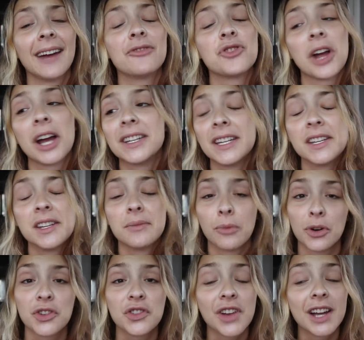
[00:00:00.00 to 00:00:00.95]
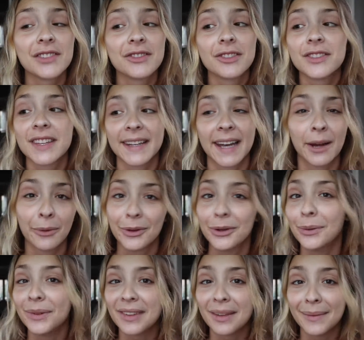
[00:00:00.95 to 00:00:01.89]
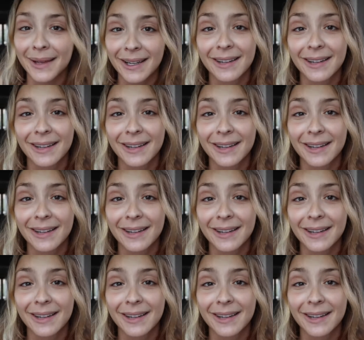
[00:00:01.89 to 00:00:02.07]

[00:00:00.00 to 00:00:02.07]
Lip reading: I've tried tinted moisturizers and I will use them